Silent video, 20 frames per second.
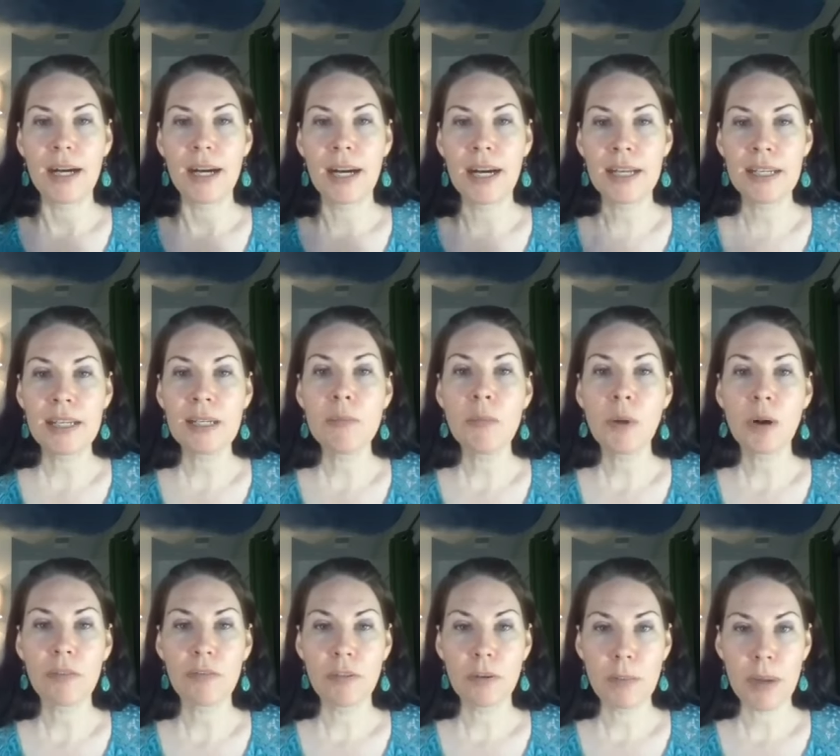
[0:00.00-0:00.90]
I need
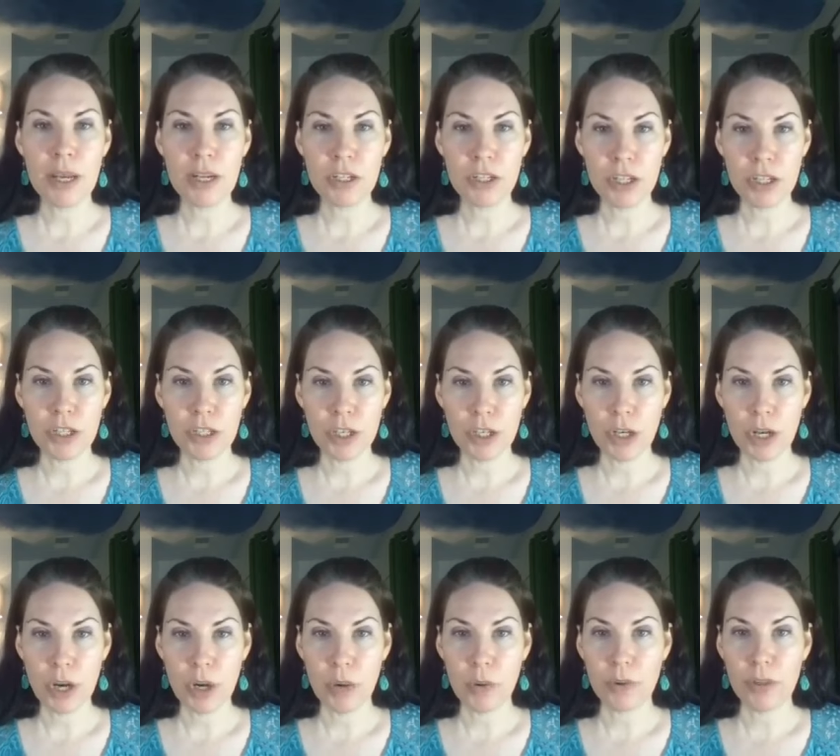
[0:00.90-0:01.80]
more information to
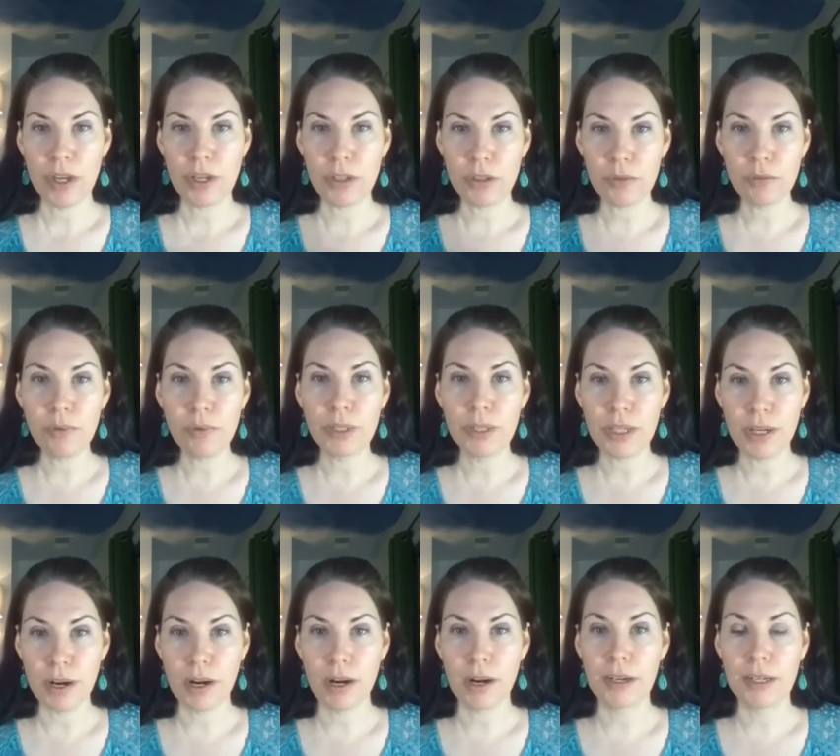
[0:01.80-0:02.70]
know that you
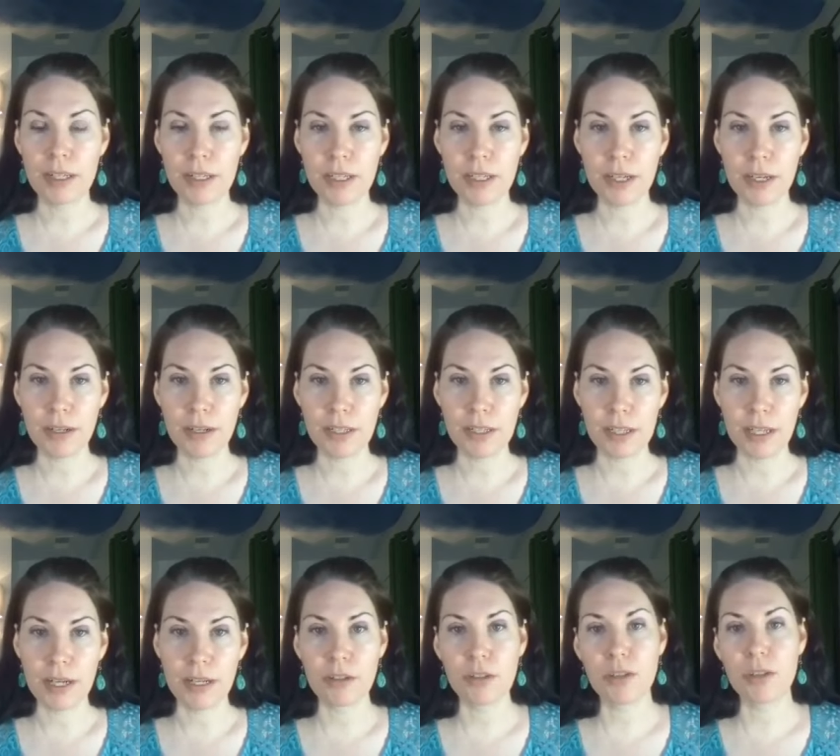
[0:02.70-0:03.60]
really are an interior
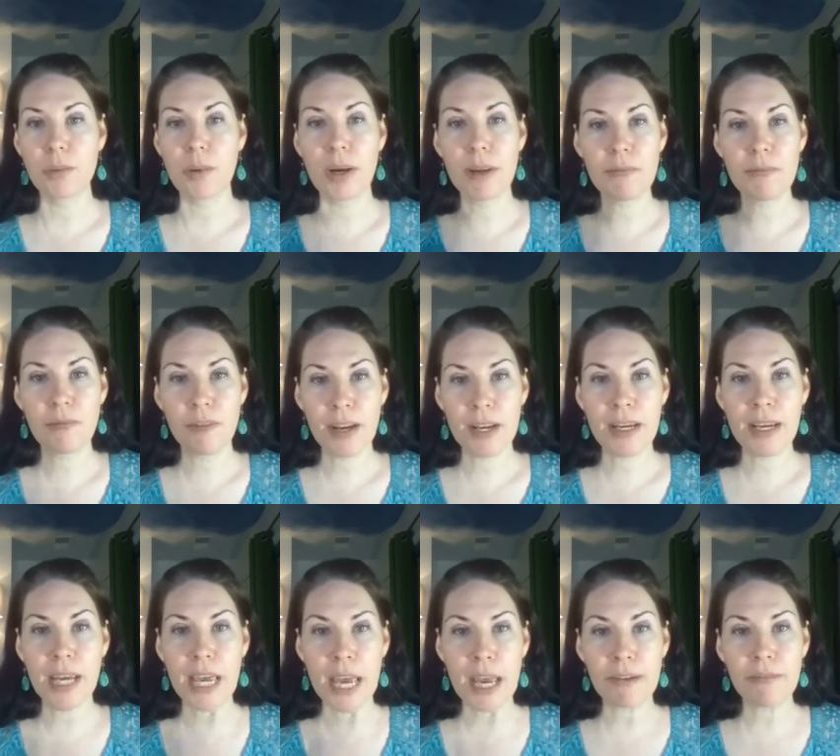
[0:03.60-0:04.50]
designer. So I'm
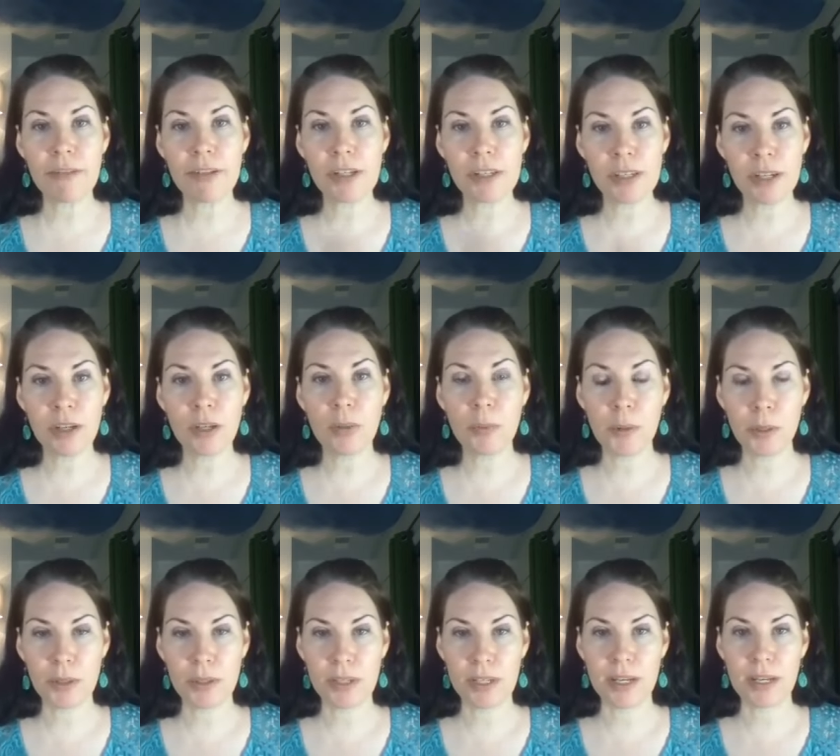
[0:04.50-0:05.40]
vetting every single
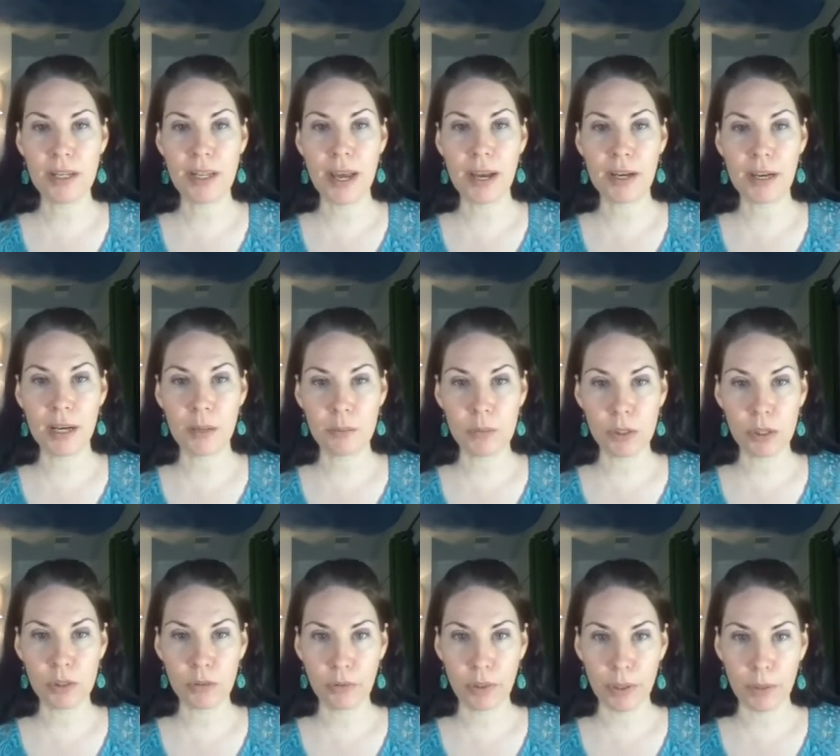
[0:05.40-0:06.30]
person that
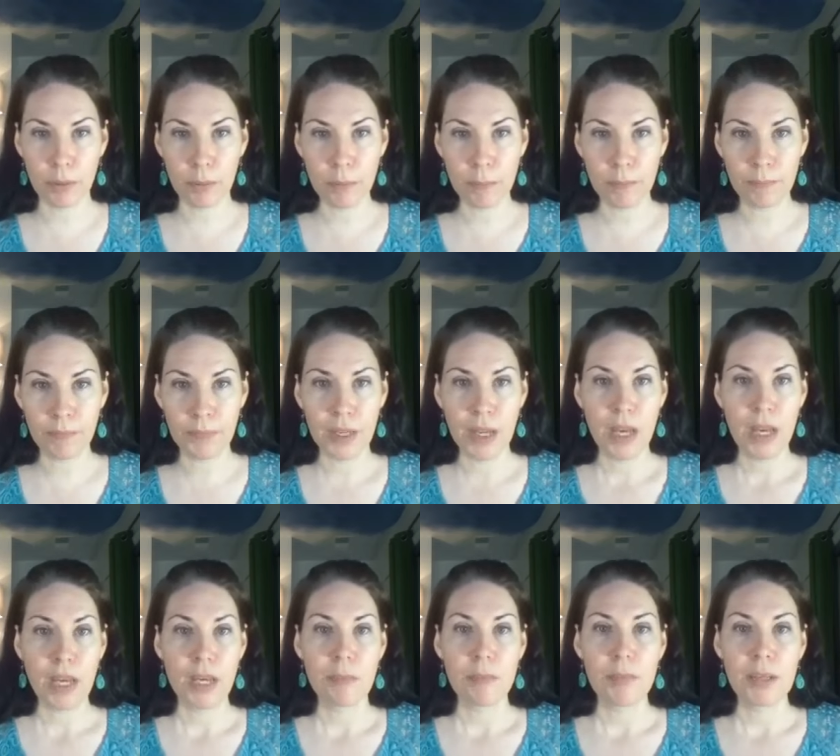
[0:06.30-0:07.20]
comes through
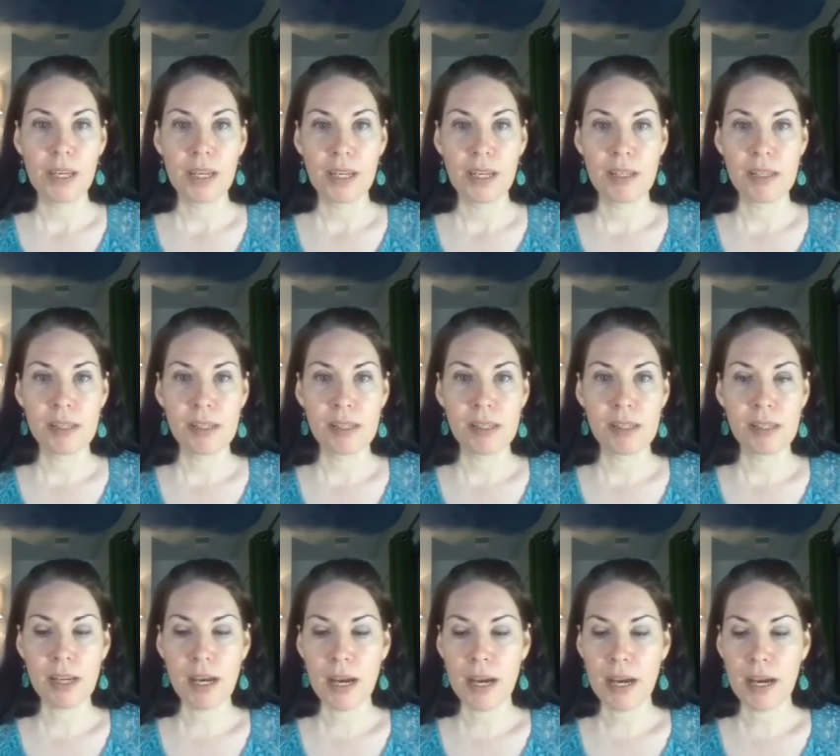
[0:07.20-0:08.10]

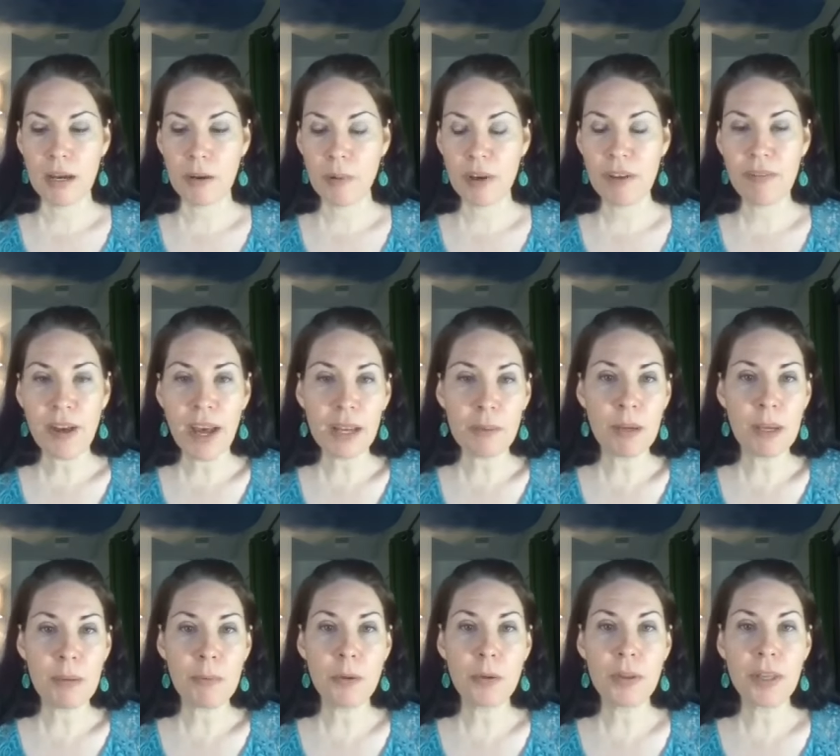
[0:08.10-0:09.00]
because uh, we've had
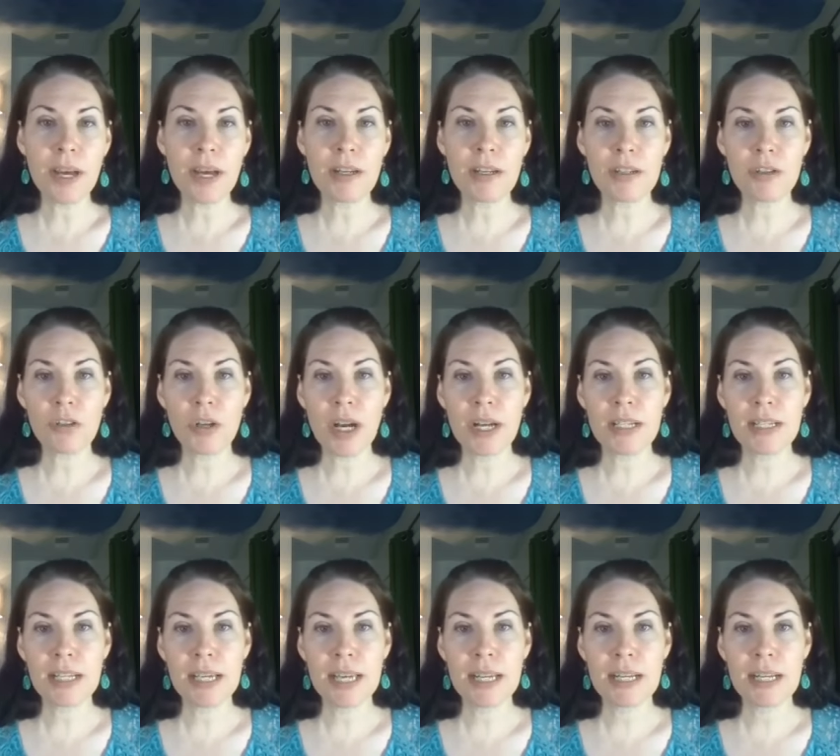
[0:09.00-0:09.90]
people that tried
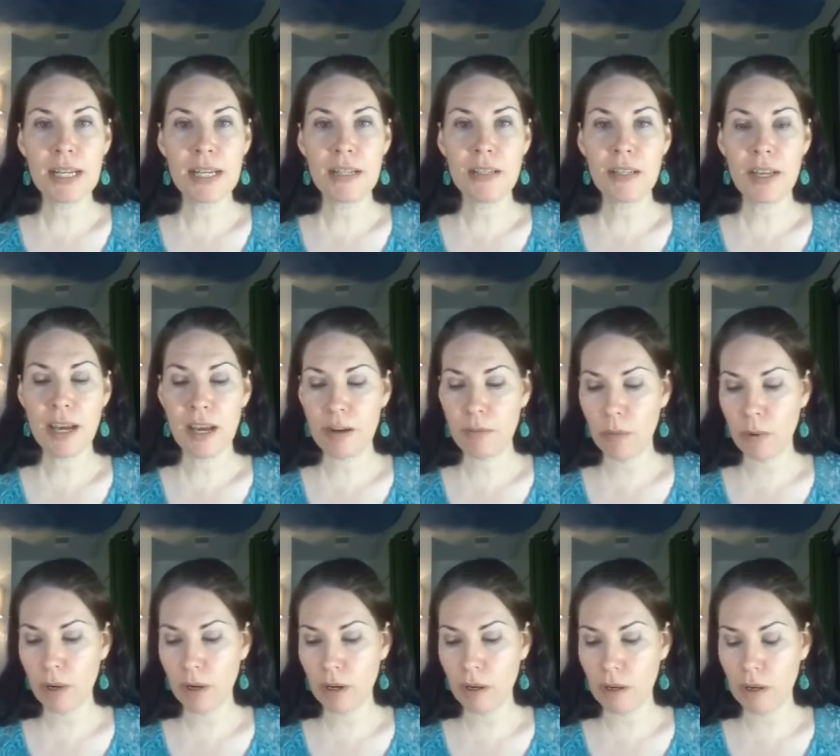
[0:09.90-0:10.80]
to get in that
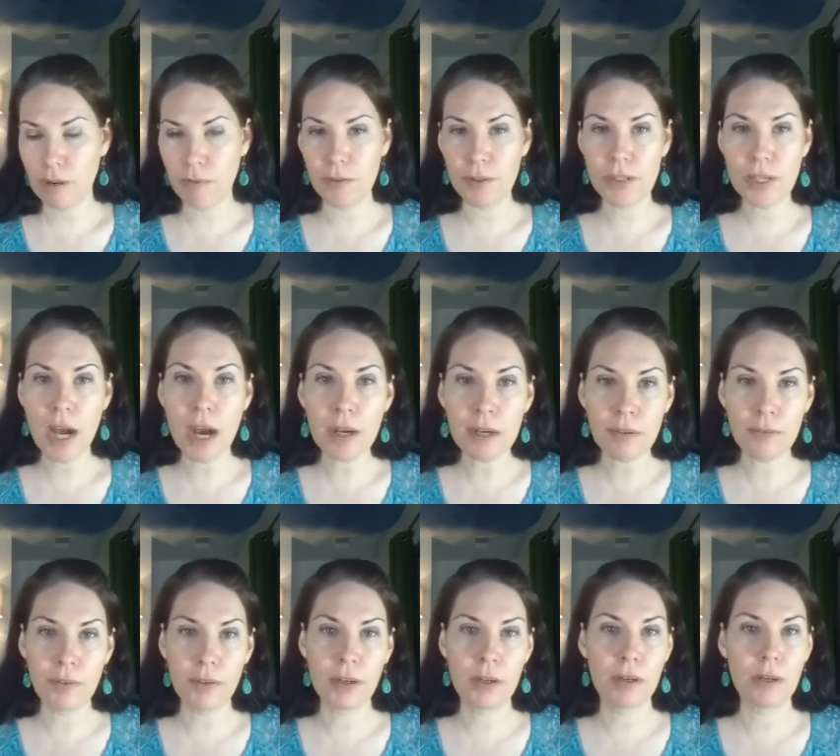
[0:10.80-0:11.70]
were a
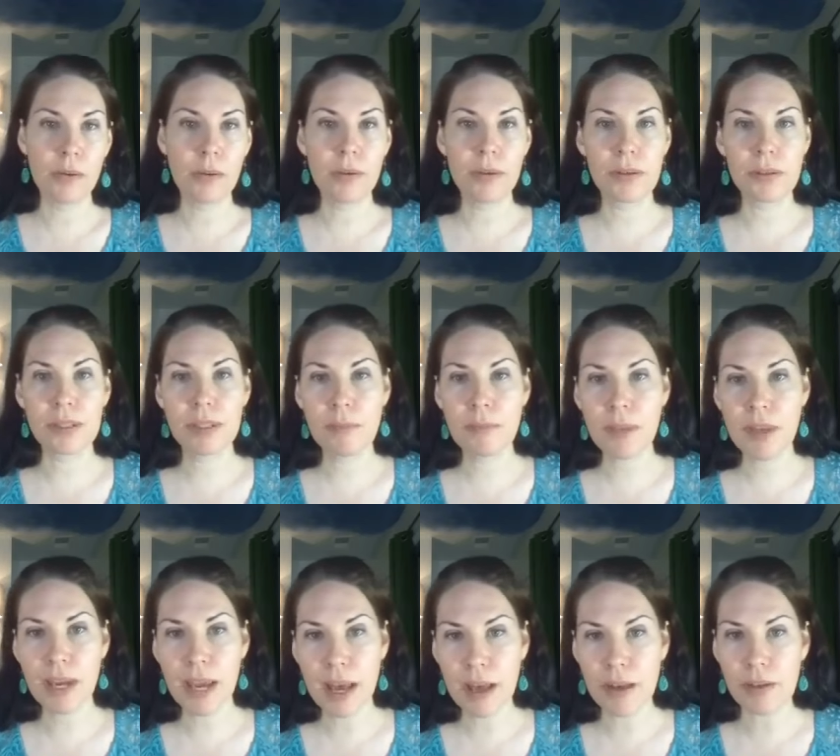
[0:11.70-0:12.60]
photographer or
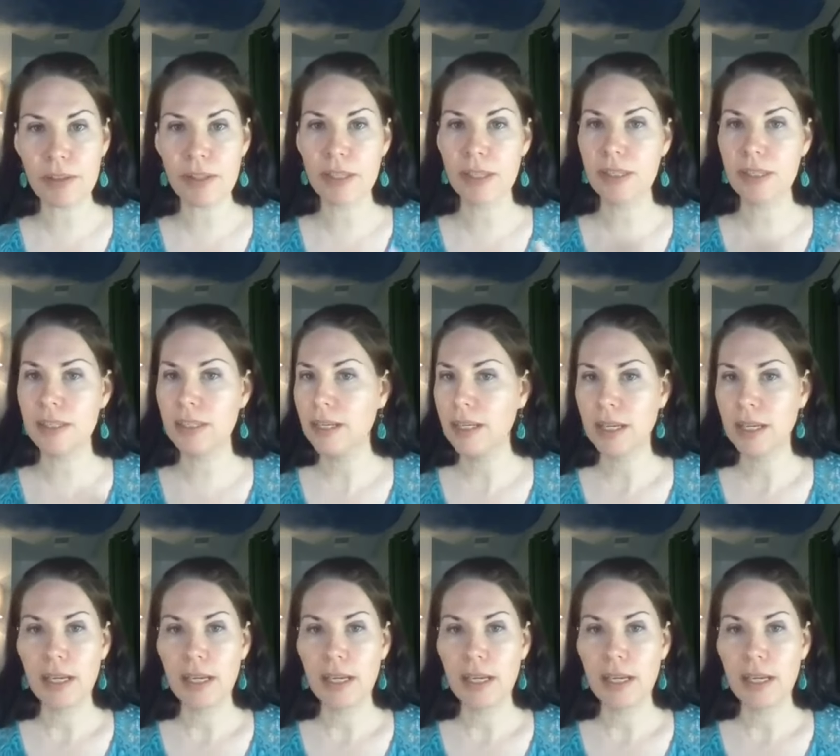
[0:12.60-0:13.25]
something else that's